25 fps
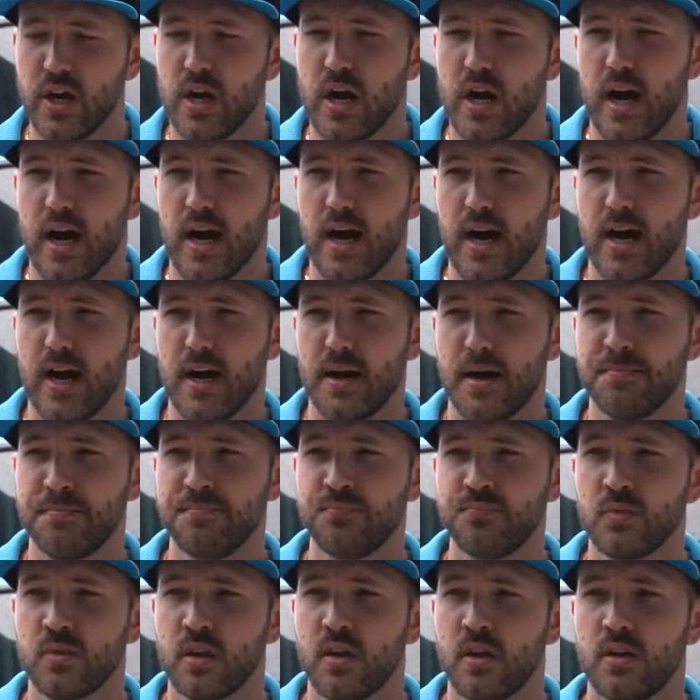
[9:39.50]

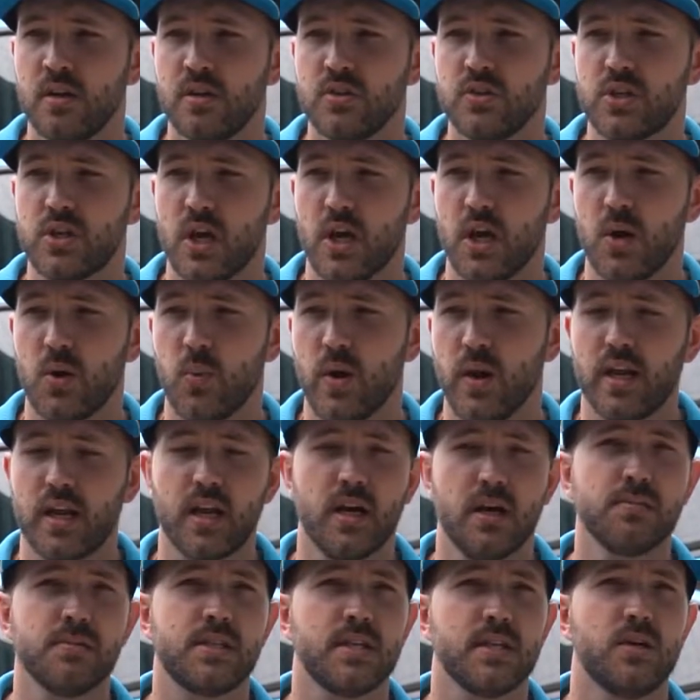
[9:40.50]
when it
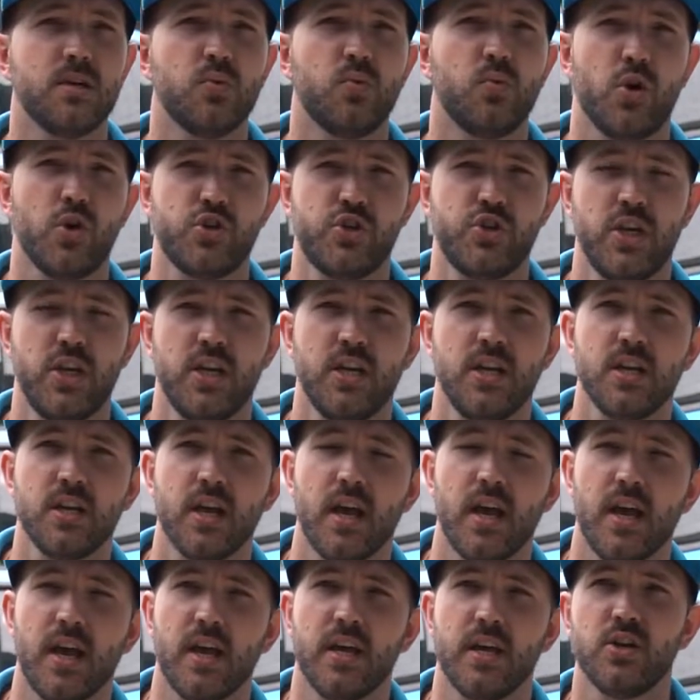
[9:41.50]
comes to washing
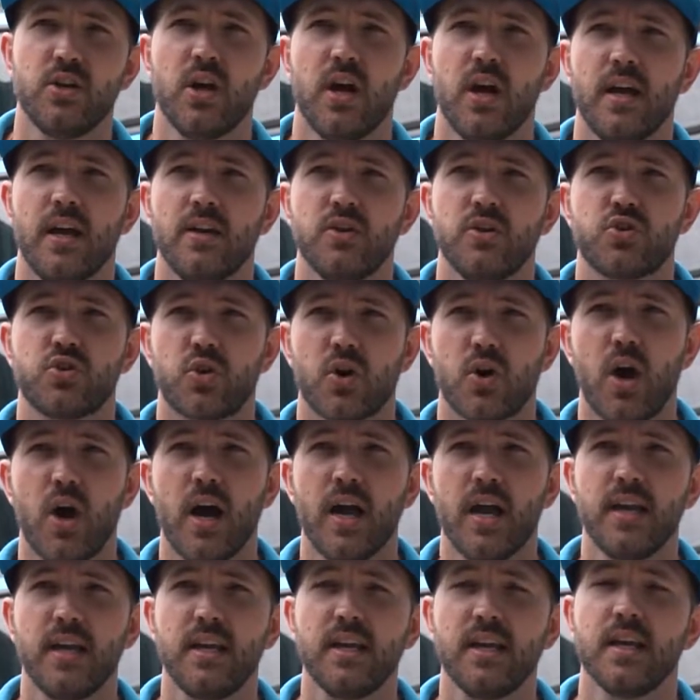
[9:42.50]
and
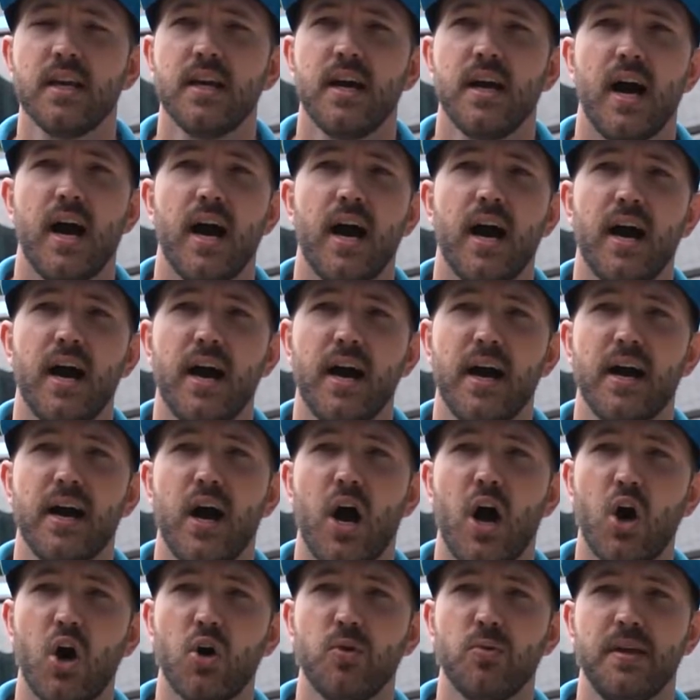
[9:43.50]
drying,
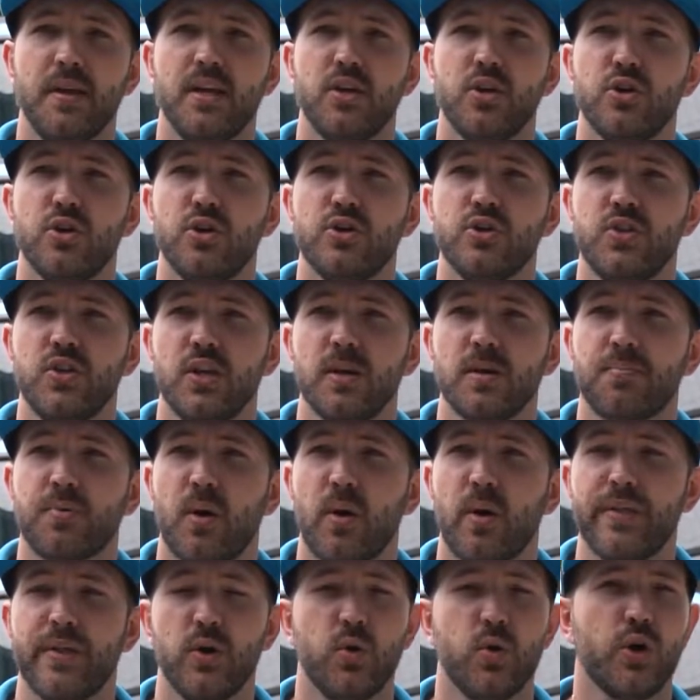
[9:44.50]
I'll be using
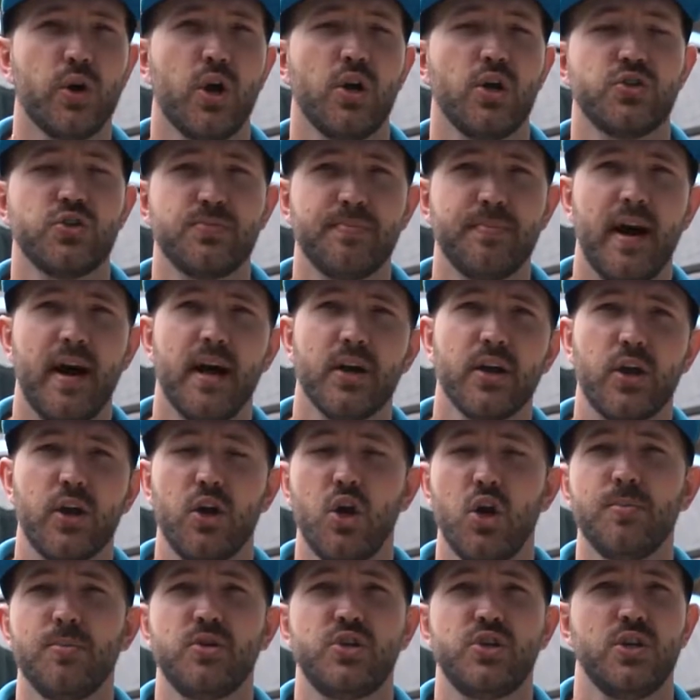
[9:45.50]
probably the AutoSmart
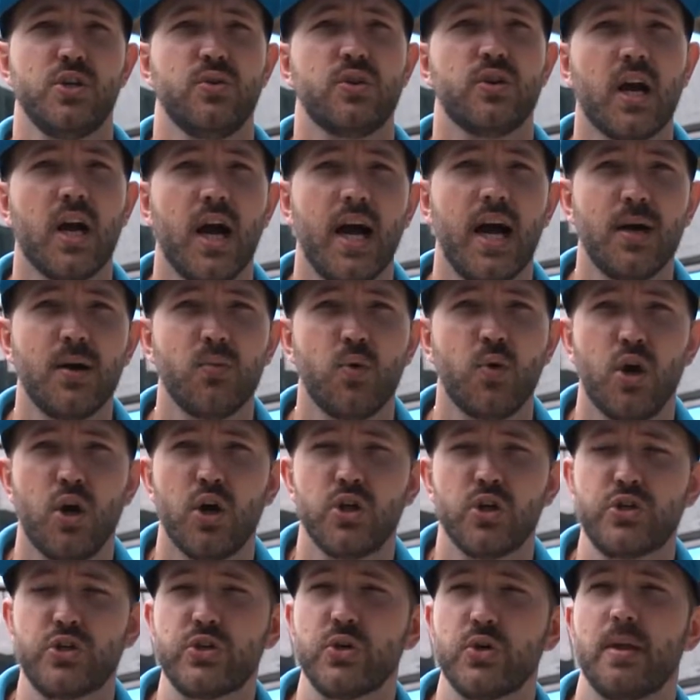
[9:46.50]
Canuba Shield Car
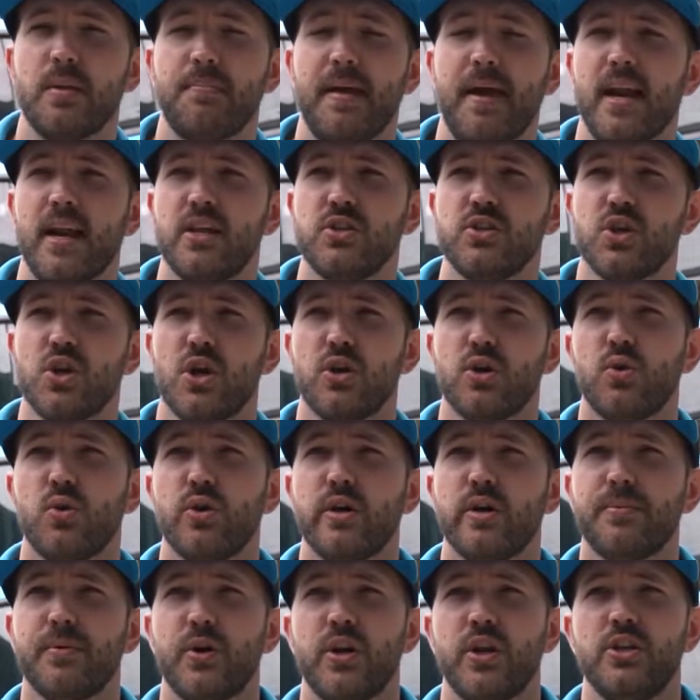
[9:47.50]
Wash or the Bowden Zone
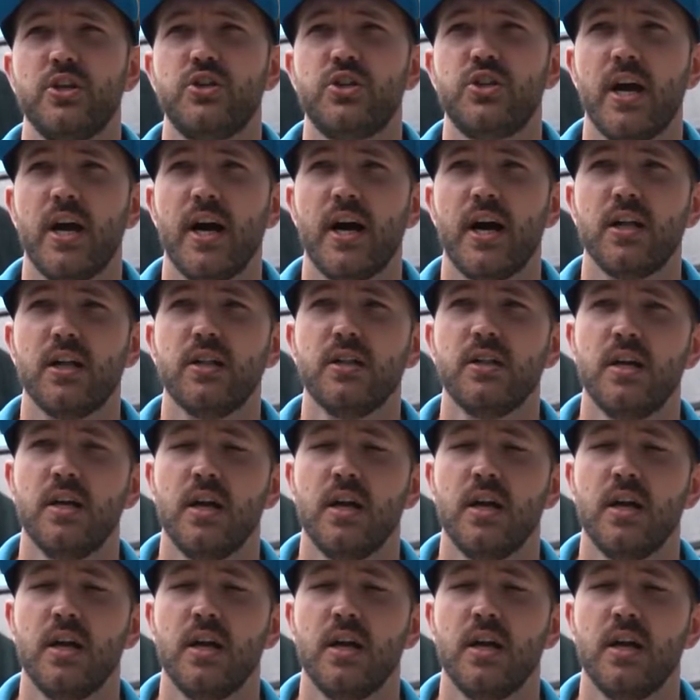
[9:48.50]
Auto Body Gel.